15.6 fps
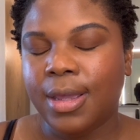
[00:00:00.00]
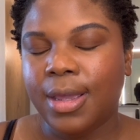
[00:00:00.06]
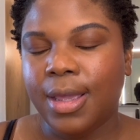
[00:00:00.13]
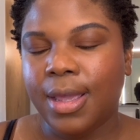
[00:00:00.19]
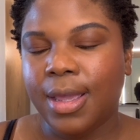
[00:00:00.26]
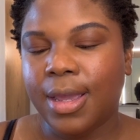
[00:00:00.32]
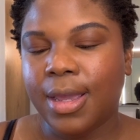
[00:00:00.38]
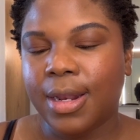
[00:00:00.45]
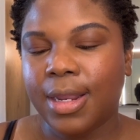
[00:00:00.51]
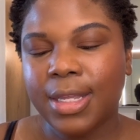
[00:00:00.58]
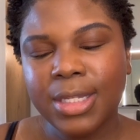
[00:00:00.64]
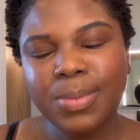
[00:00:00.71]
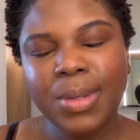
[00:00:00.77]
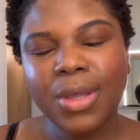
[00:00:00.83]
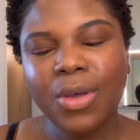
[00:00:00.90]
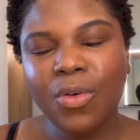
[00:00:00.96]
And it's
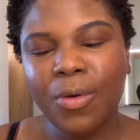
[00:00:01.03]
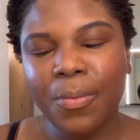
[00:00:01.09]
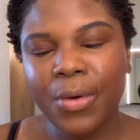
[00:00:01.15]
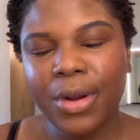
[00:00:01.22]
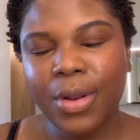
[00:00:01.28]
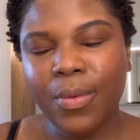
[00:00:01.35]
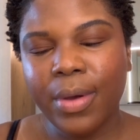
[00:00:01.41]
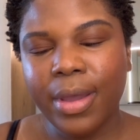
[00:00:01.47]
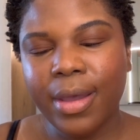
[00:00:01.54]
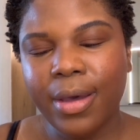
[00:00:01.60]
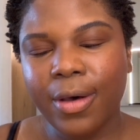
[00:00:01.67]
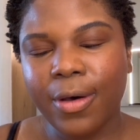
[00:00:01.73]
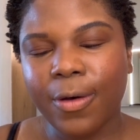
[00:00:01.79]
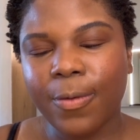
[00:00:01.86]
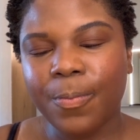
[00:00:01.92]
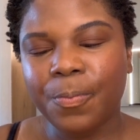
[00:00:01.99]
been going pretty
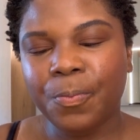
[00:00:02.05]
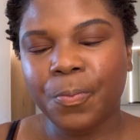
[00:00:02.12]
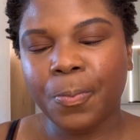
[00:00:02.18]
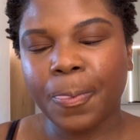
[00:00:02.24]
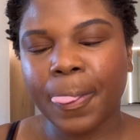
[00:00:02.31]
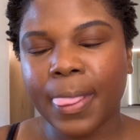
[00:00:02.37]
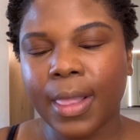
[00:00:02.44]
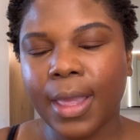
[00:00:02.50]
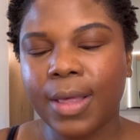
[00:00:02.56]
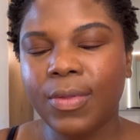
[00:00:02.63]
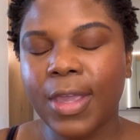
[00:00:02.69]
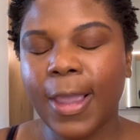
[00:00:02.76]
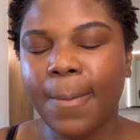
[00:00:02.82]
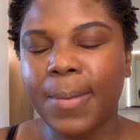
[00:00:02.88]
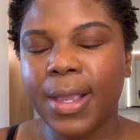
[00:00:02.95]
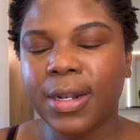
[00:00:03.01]
well. I think
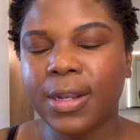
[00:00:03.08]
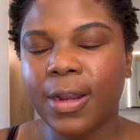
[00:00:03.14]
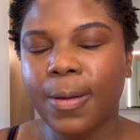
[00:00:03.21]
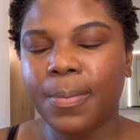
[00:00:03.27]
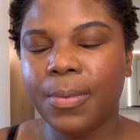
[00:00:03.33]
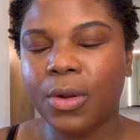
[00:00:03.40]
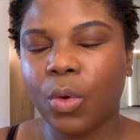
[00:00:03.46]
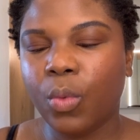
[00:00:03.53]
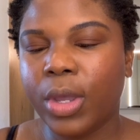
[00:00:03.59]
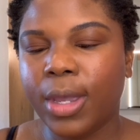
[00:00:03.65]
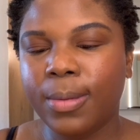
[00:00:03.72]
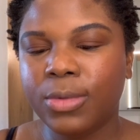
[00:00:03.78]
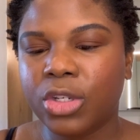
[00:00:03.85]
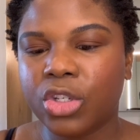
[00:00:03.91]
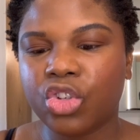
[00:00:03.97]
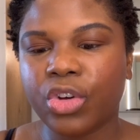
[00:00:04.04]
I picked it up on a whim,
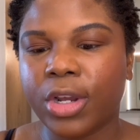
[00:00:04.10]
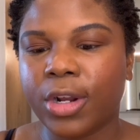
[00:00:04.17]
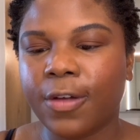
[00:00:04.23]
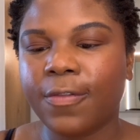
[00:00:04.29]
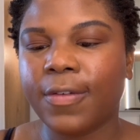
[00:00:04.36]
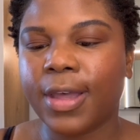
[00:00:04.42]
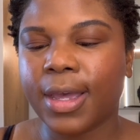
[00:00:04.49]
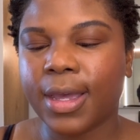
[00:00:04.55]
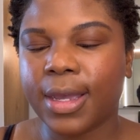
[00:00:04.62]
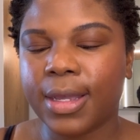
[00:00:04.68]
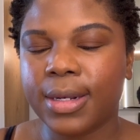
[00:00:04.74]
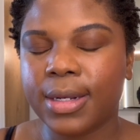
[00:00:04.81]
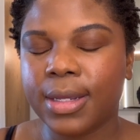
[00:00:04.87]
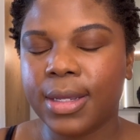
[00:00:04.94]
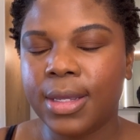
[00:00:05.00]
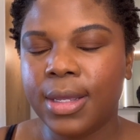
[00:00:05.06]
just trying to
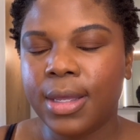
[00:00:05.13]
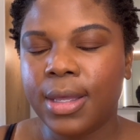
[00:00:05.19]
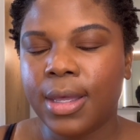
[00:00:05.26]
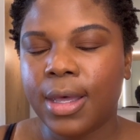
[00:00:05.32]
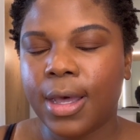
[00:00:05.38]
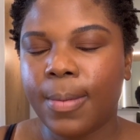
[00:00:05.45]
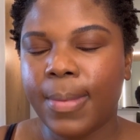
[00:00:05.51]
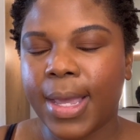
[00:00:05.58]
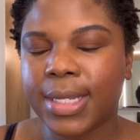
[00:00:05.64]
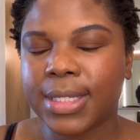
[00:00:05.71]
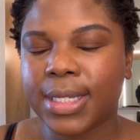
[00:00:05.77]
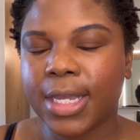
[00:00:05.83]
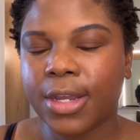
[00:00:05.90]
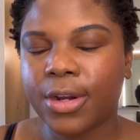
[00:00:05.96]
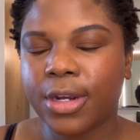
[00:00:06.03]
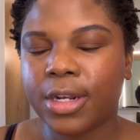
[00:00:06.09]
find a
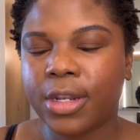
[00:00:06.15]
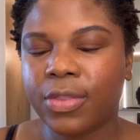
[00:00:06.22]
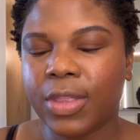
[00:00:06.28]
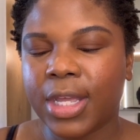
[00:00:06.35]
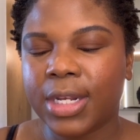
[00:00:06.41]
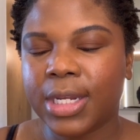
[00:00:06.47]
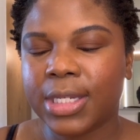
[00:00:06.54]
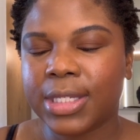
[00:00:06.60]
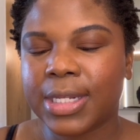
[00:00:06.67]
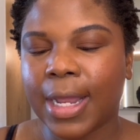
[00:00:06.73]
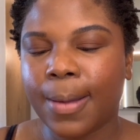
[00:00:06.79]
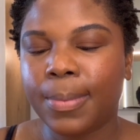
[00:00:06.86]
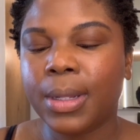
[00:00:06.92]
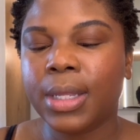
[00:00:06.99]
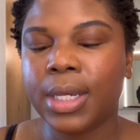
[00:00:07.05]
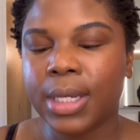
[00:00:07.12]
mascara that does not
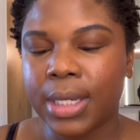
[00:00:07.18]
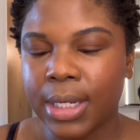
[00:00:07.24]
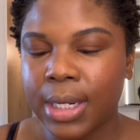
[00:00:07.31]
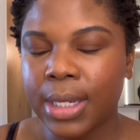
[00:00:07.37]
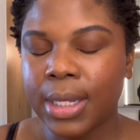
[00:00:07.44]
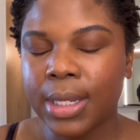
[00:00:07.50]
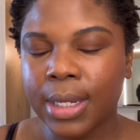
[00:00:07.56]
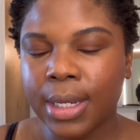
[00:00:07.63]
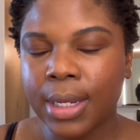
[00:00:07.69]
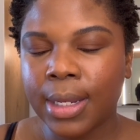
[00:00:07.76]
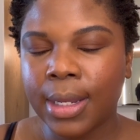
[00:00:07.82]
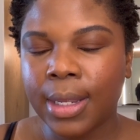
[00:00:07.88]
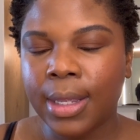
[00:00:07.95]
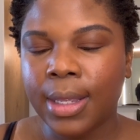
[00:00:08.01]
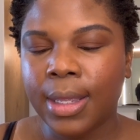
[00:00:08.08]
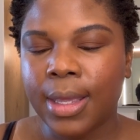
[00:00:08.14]
bleed.
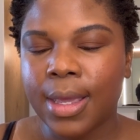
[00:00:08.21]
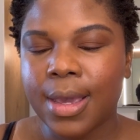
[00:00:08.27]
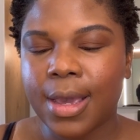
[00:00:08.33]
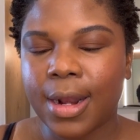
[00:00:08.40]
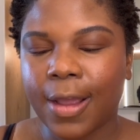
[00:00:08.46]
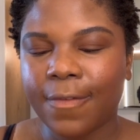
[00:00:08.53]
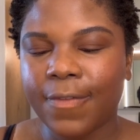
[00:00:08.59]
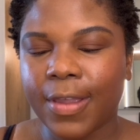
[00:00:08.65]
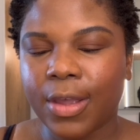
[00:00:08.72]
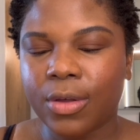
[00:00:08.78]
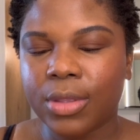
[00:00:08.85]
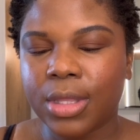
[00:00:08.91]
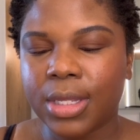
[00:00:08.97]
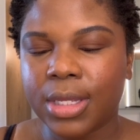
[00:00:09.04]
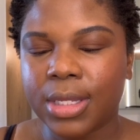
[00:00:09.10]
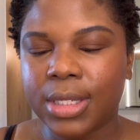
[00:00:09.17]
And I found
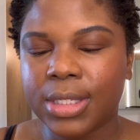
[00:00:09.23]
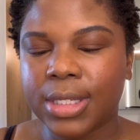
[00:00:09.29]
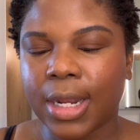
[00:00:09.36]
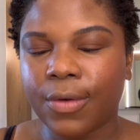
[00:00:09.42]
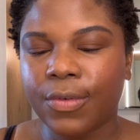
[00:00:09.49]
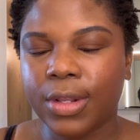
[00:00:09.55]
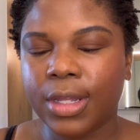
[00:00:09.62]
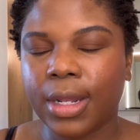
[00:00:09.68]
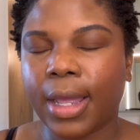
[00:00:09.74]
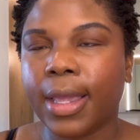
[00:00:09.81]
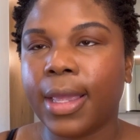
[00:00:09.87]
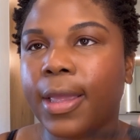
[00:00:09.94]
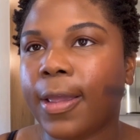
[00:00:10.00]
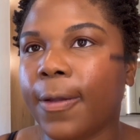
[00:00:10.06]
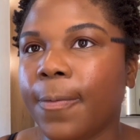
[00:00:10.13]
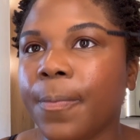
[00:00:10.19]
this and I really like
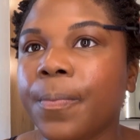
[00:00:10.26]
it.